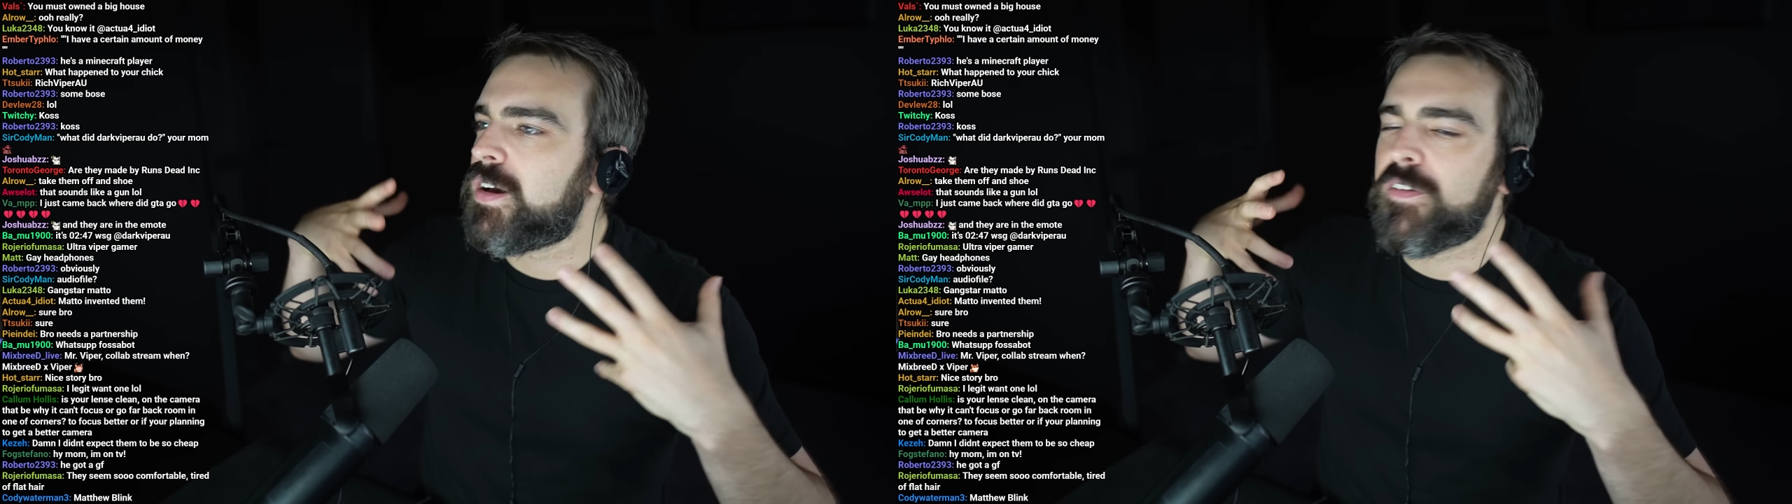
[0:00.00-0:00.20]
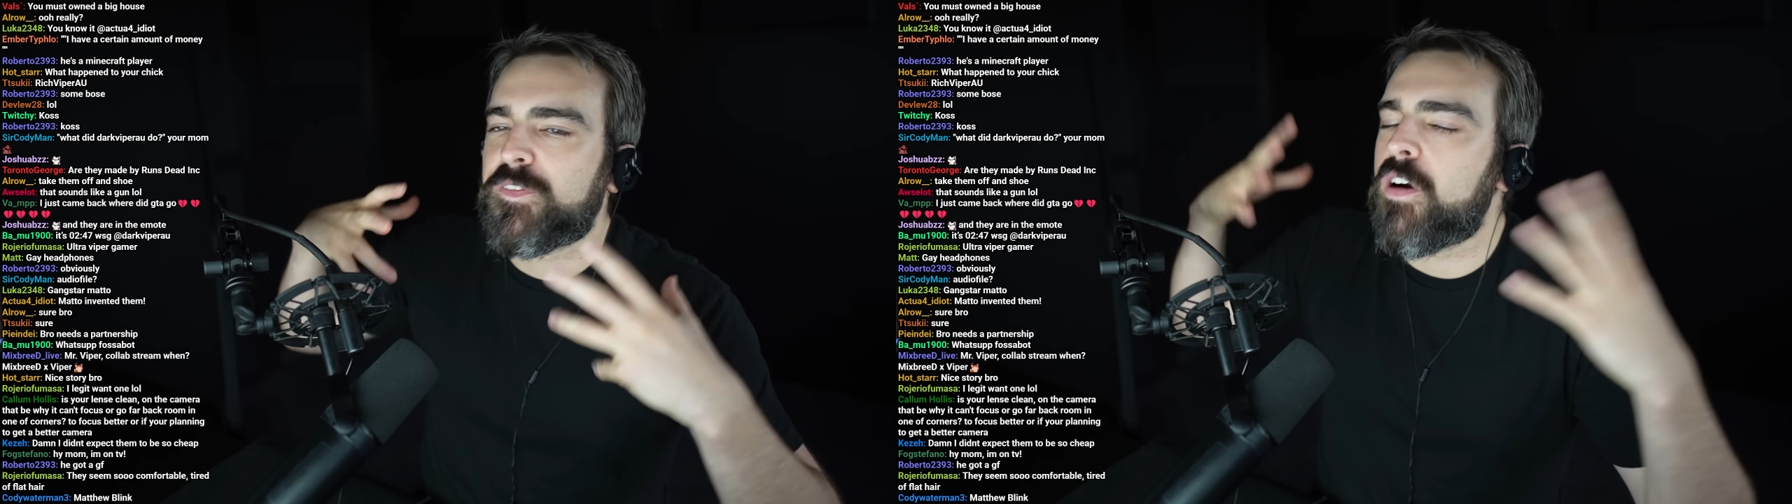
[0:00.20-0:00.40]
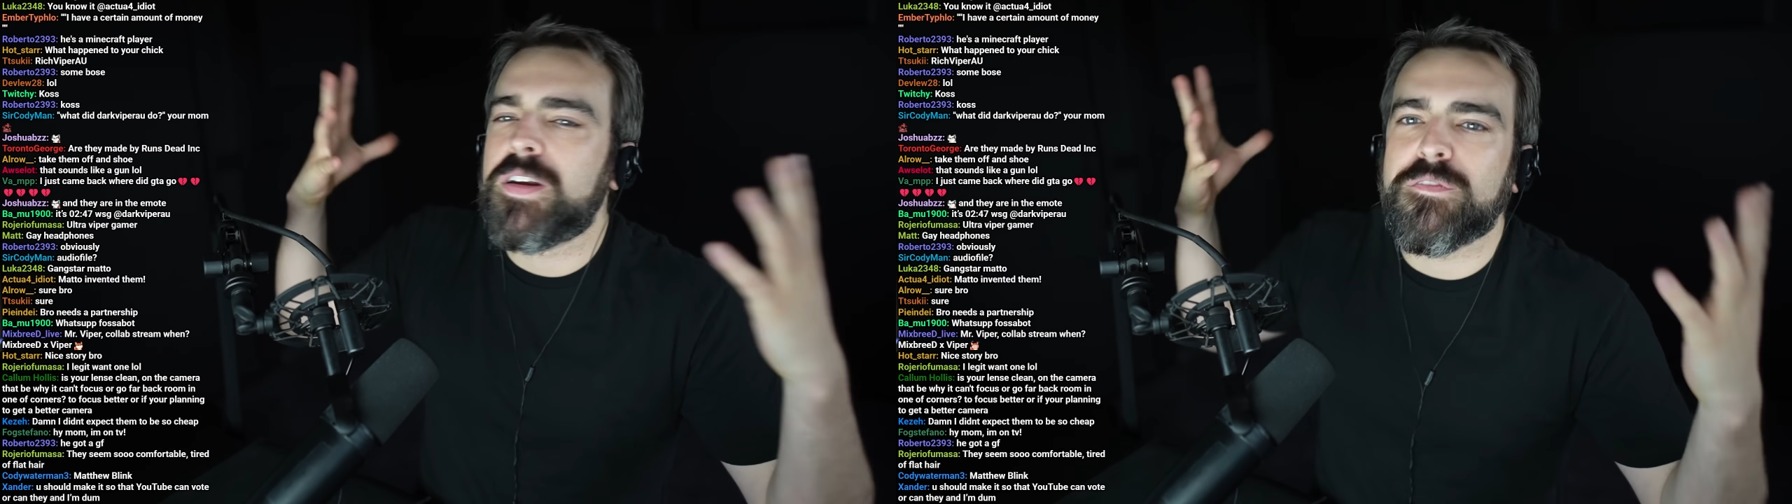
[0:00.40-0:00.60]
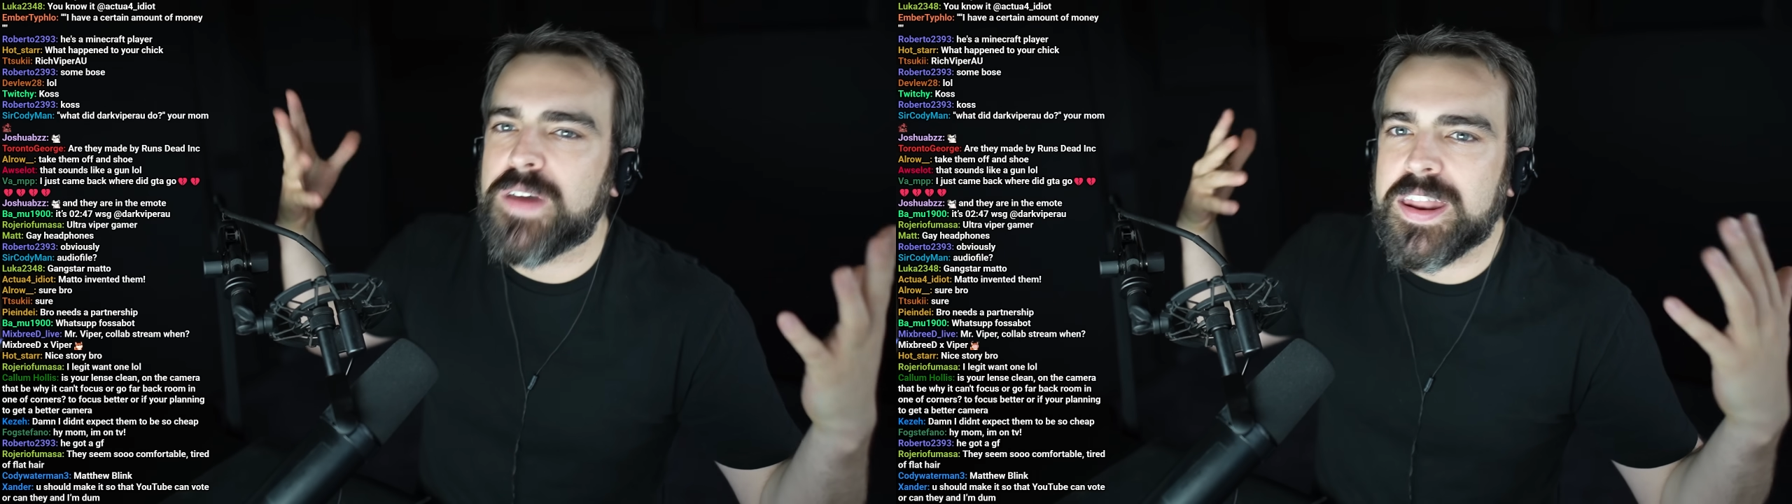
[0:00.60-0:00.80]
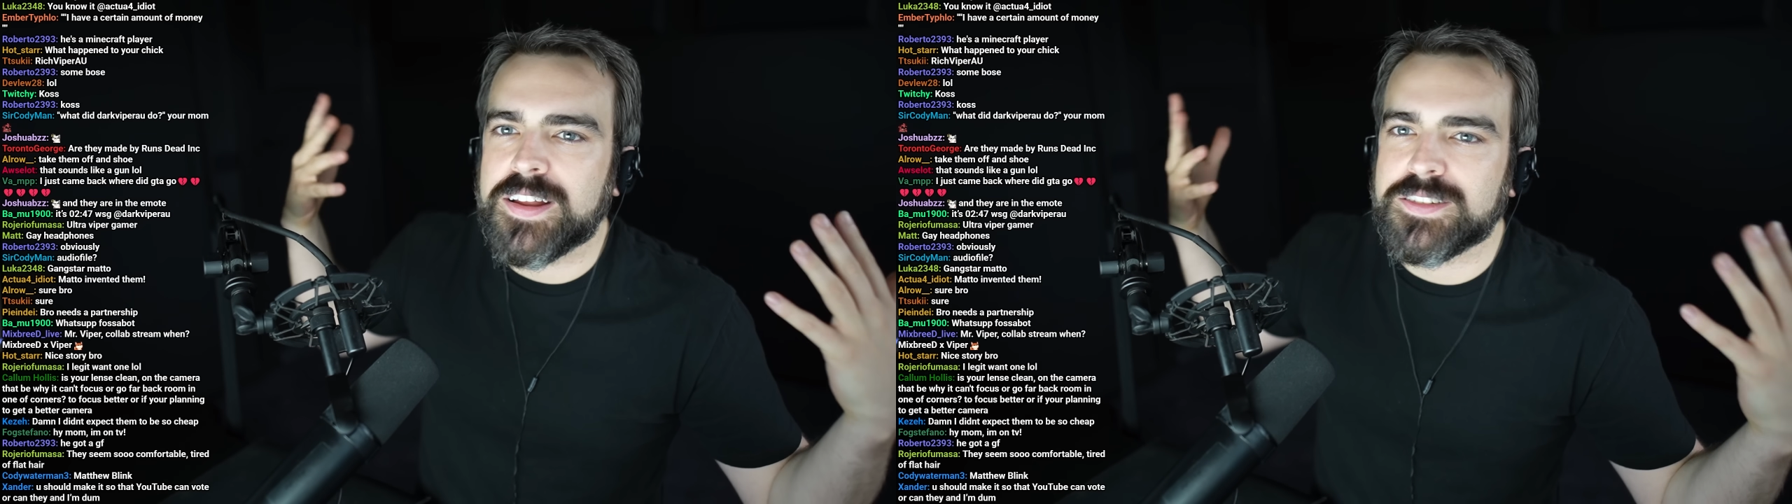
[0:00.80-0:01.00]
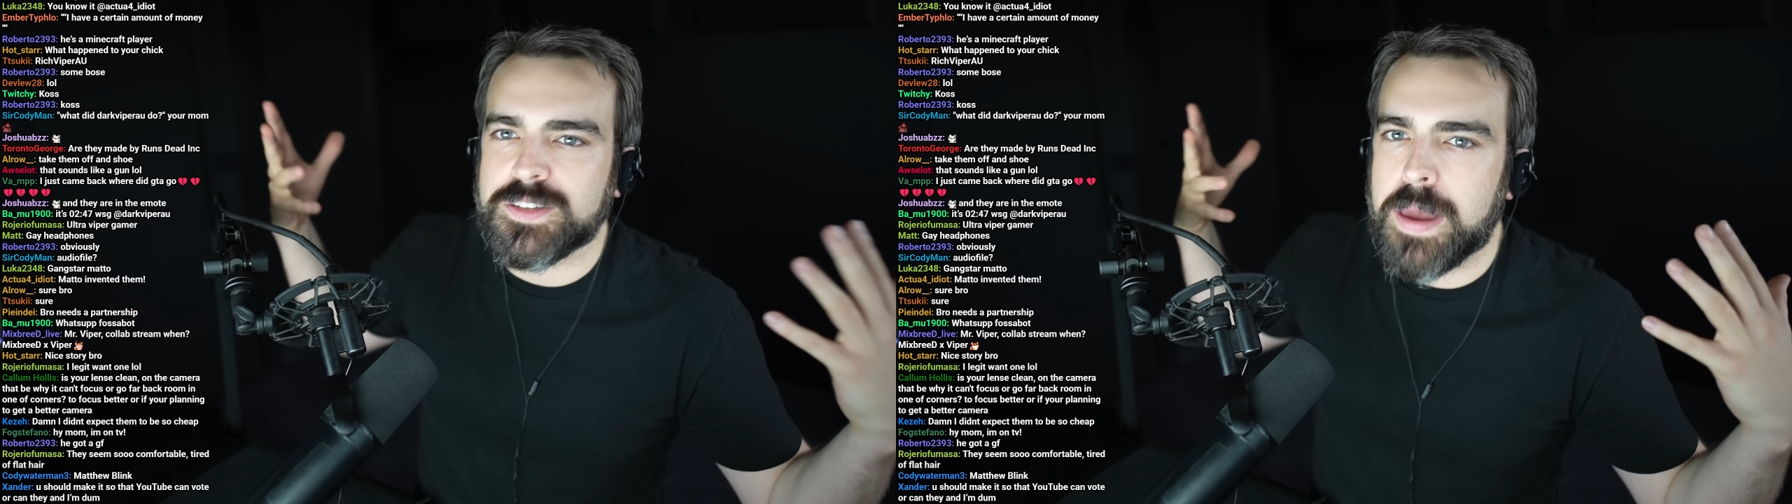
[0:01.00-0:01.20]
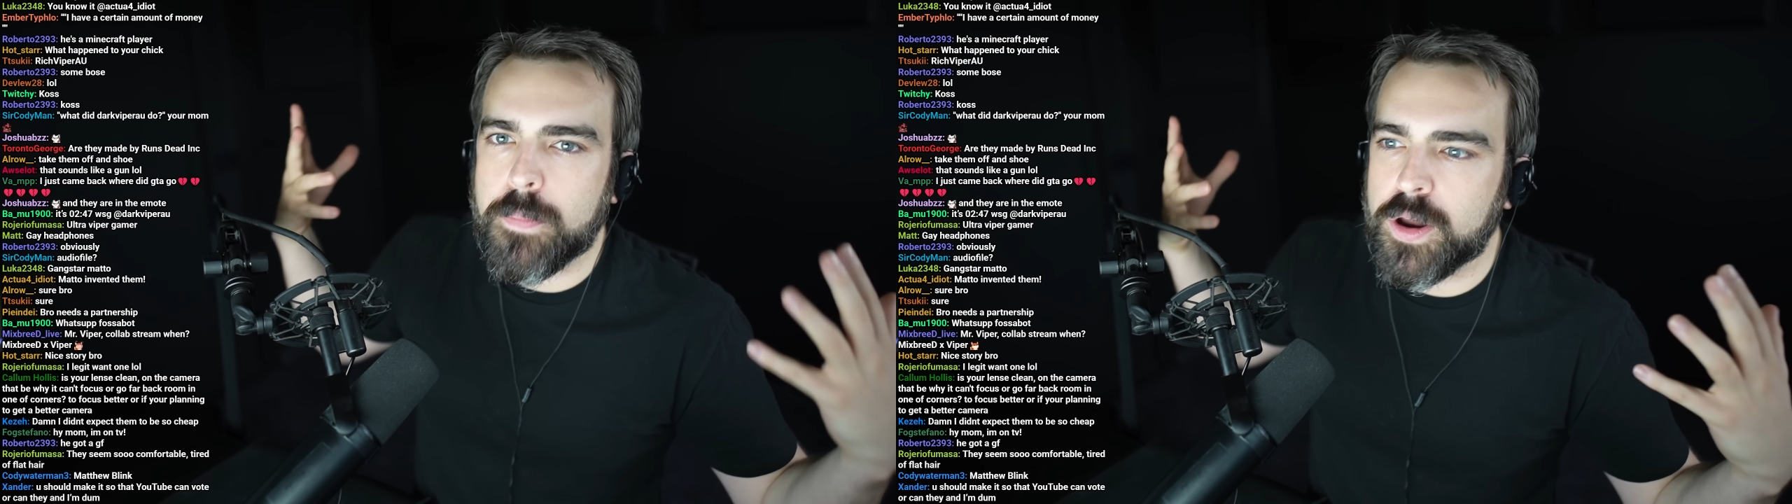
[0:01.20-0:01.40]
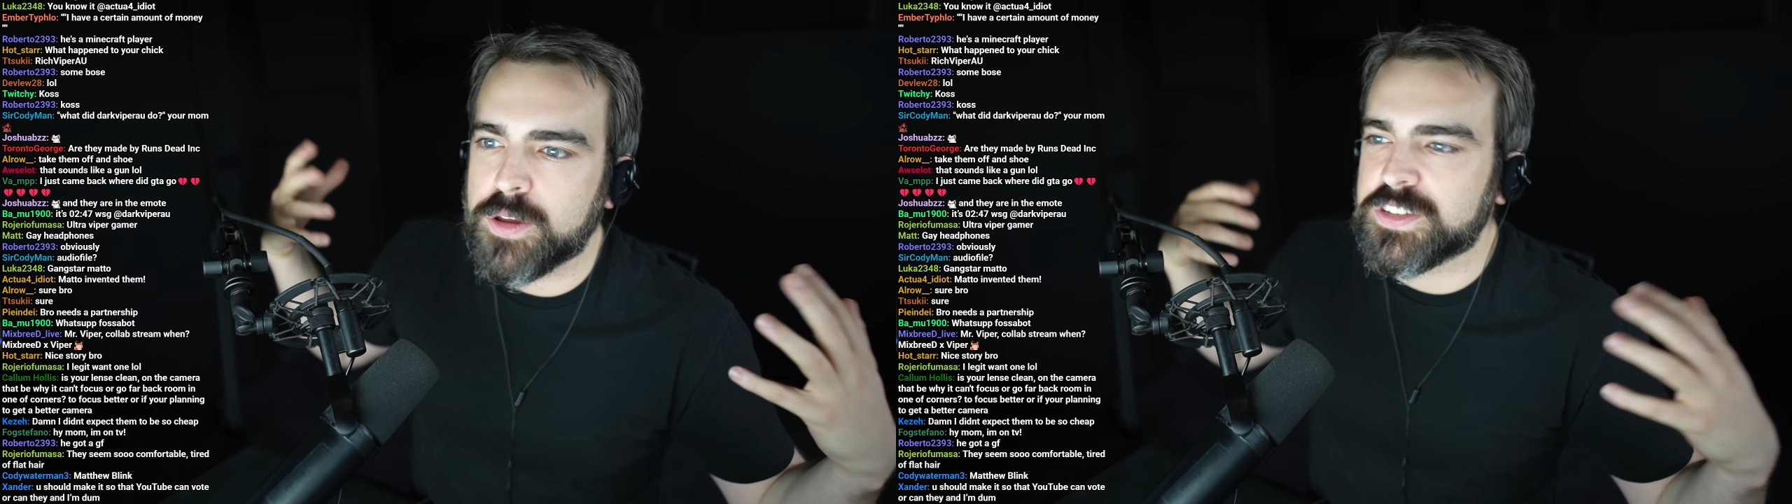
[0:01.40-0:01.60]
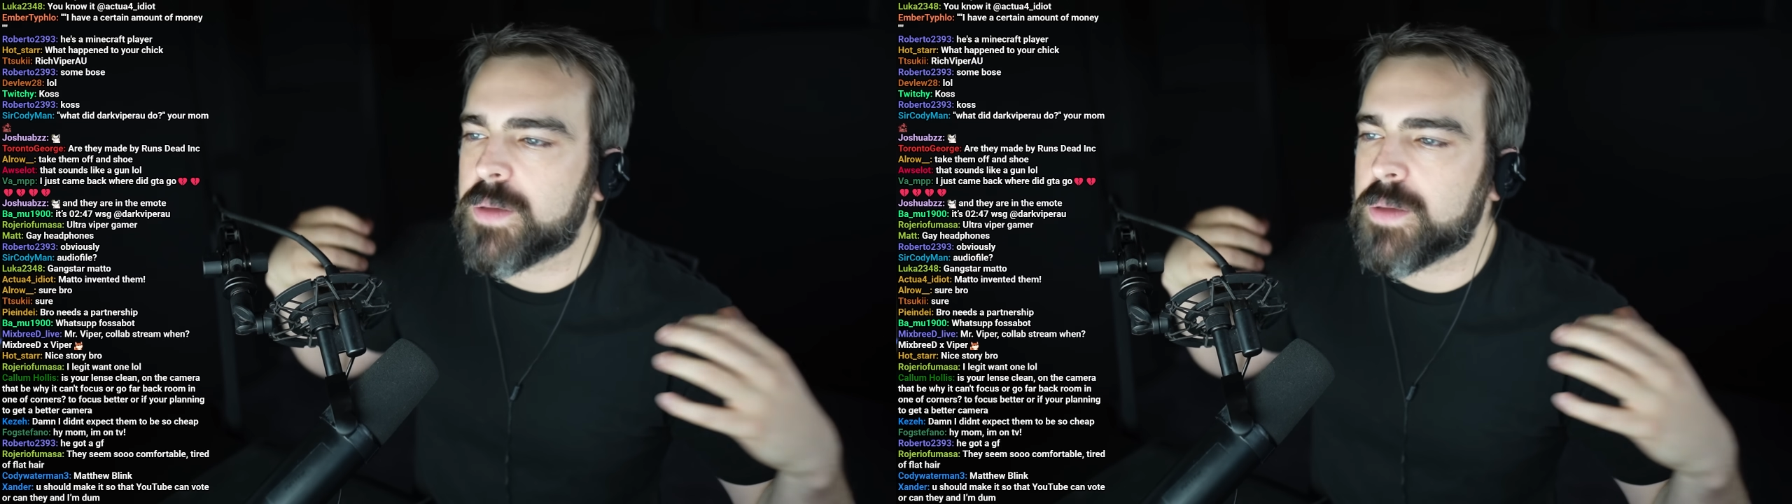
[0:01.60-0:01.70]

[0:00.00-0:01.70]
a foreign invader to my body or